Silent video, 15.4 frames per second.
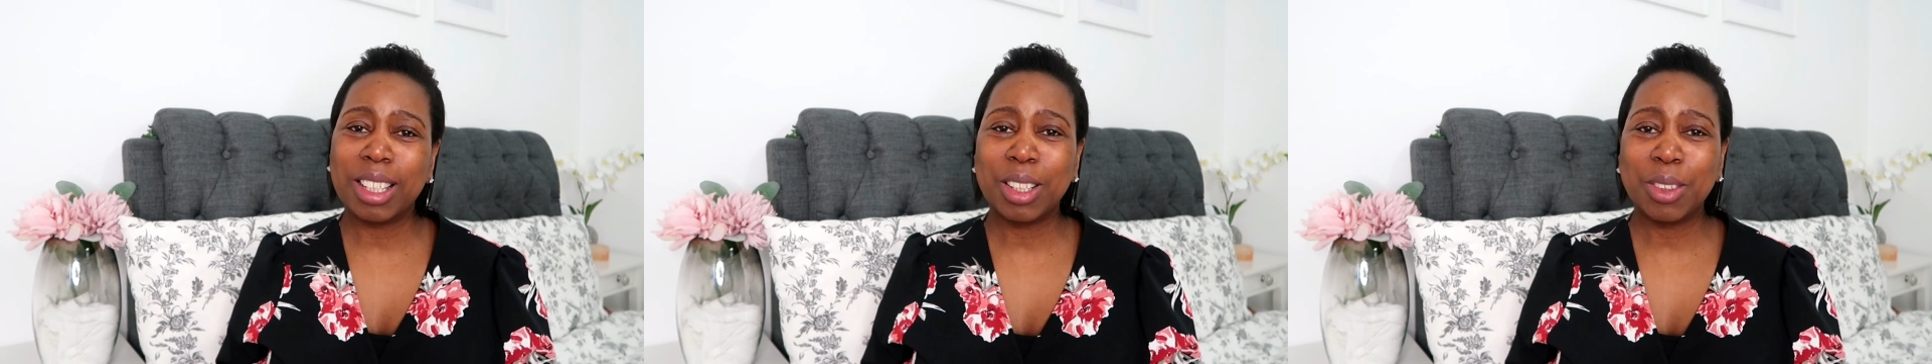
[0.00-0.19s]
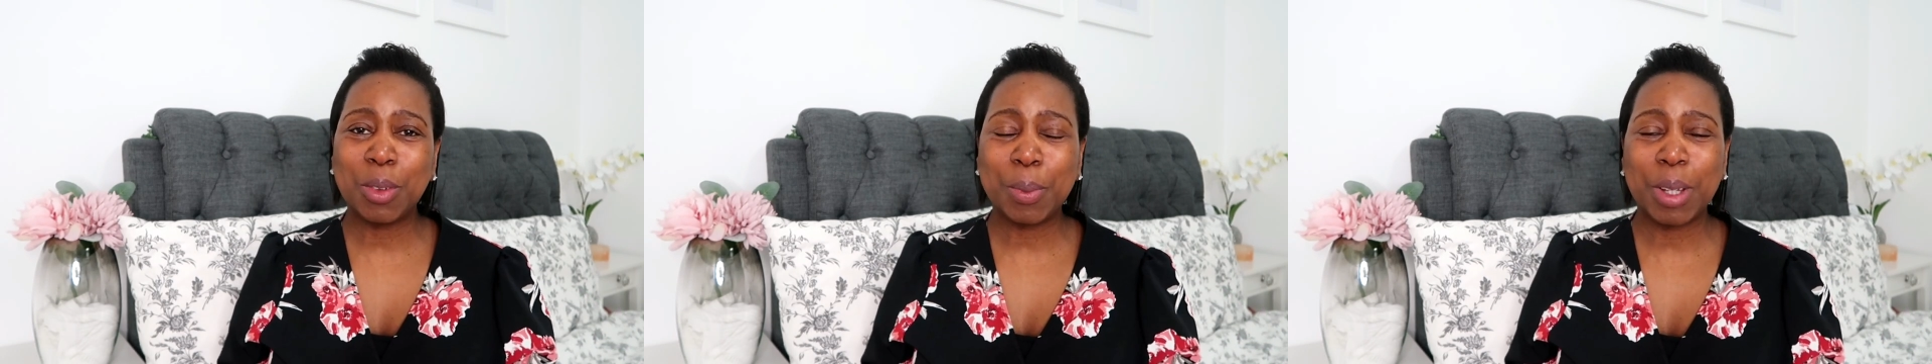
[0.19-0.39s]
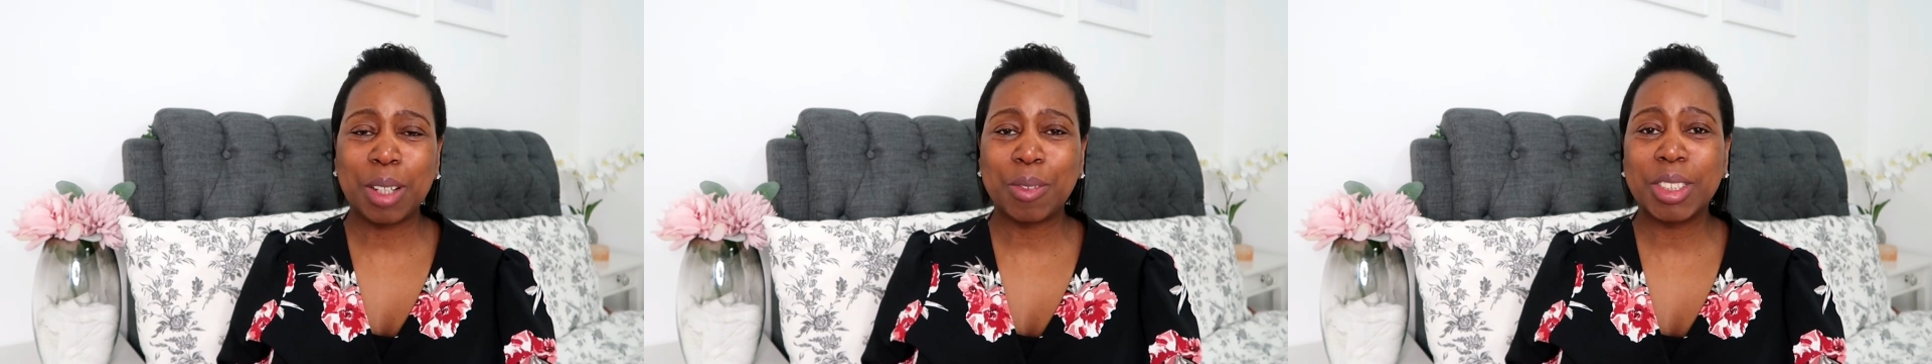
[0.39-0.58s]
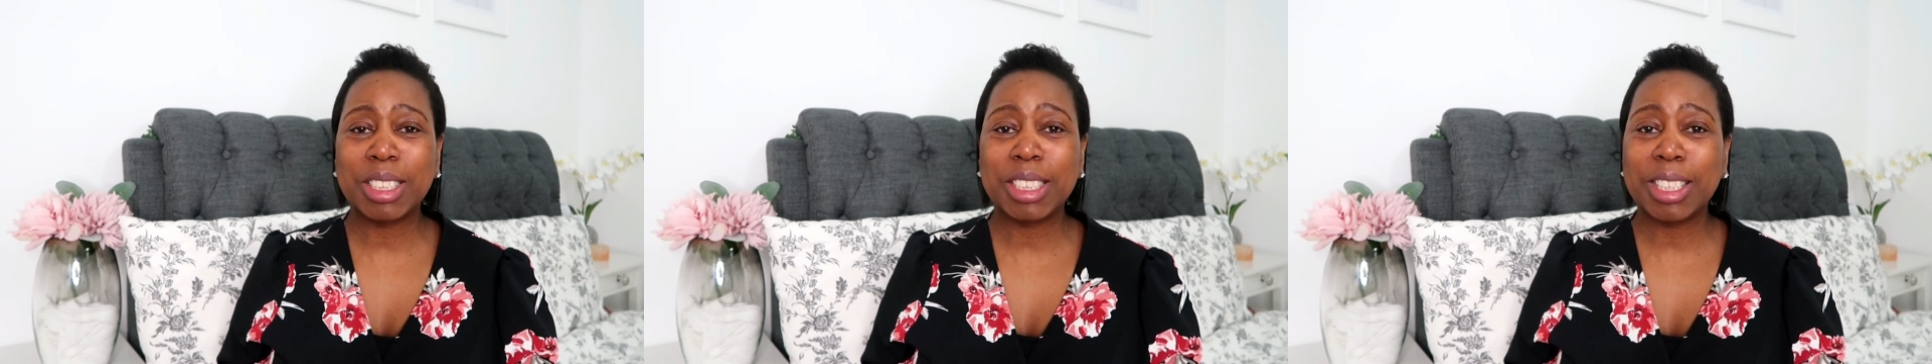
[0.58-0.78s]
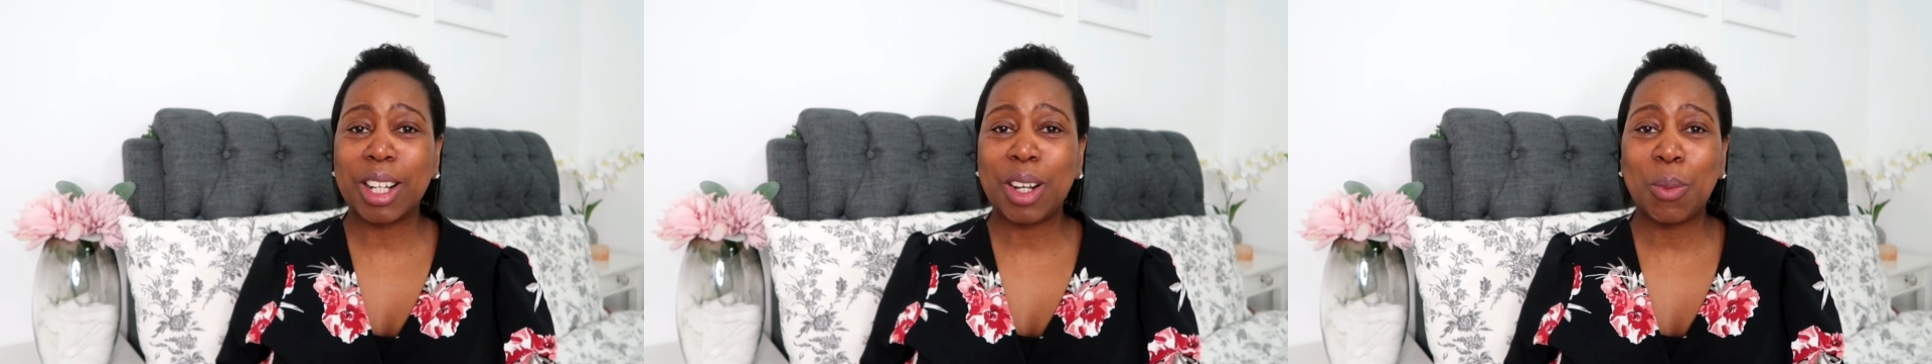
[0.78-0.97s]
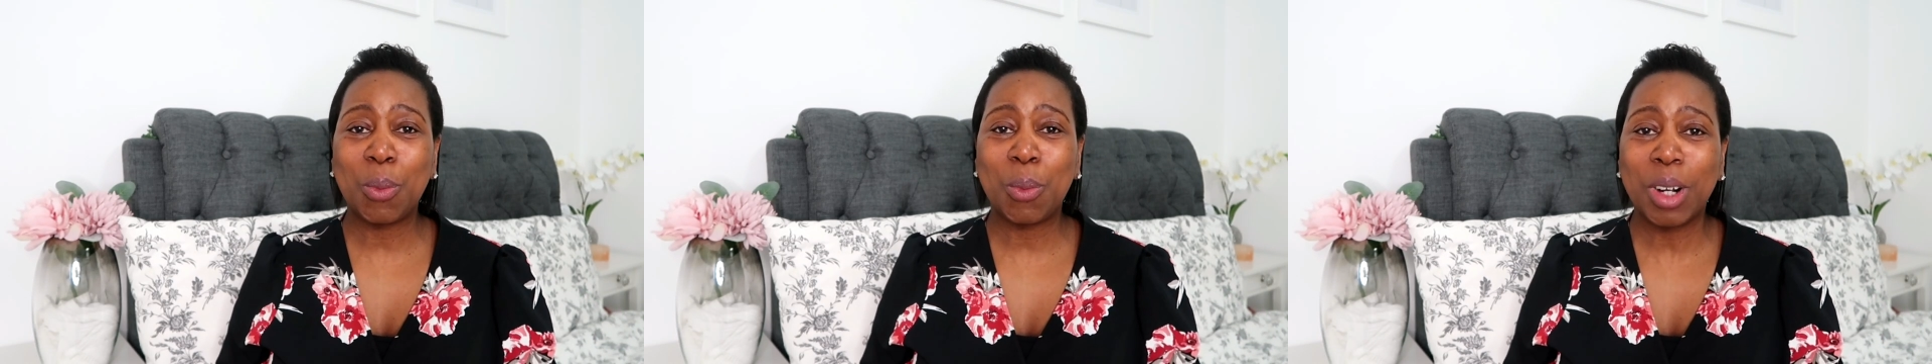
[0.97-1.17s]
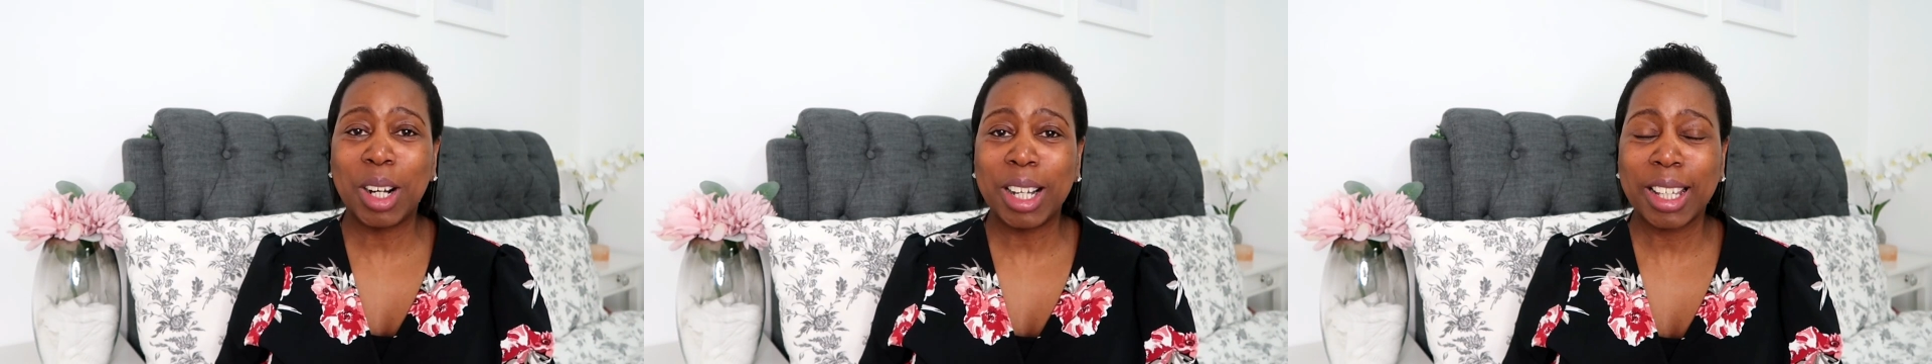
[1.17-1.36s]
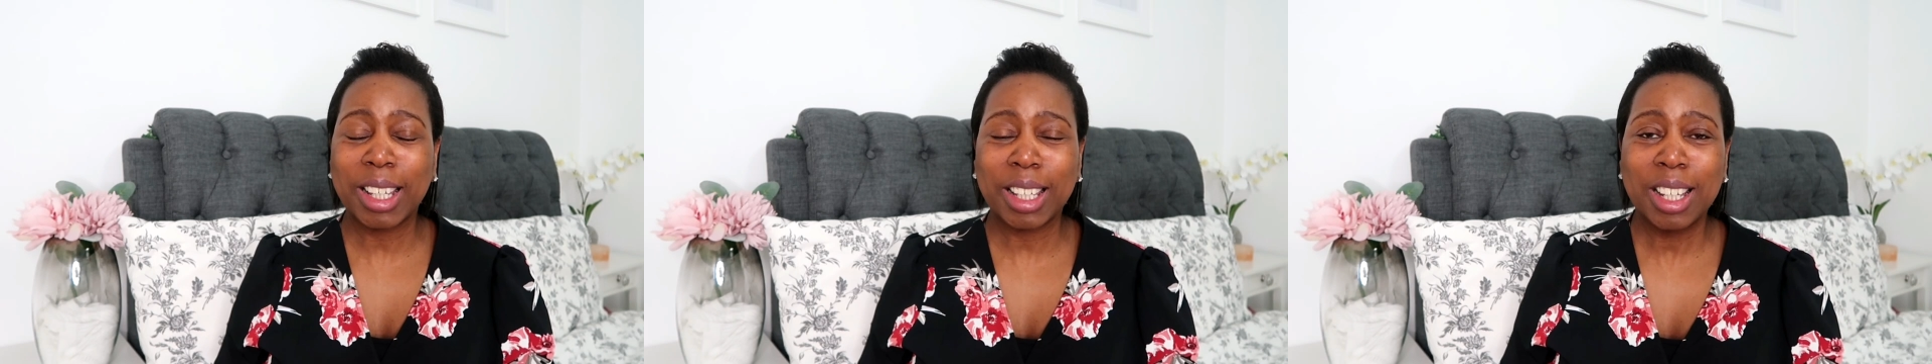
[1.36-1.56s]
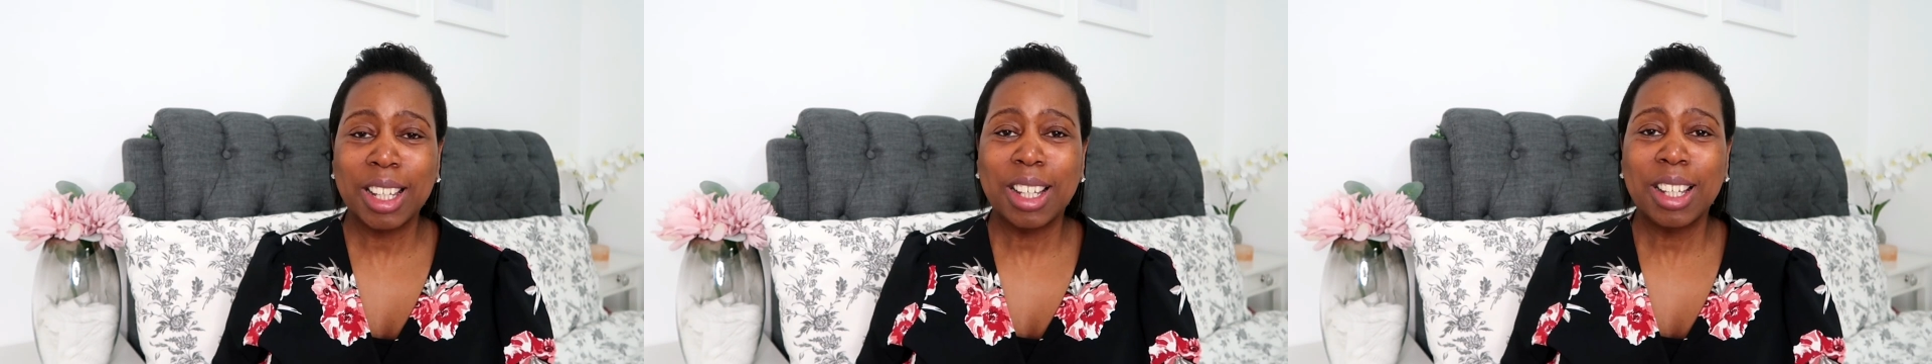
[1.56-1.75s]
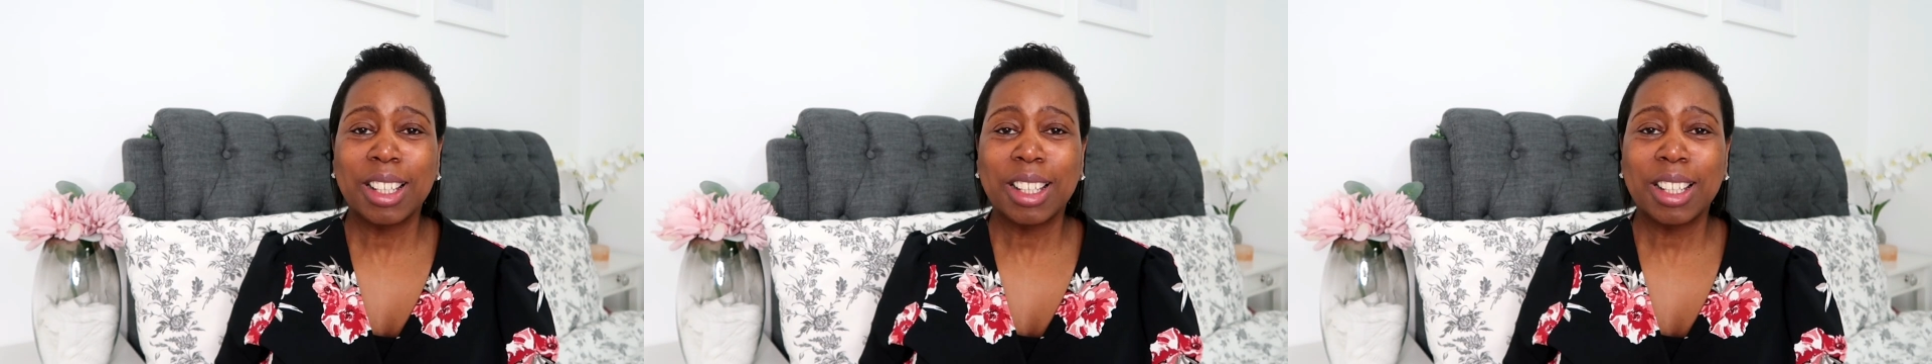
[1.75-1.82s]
little bit of a DIY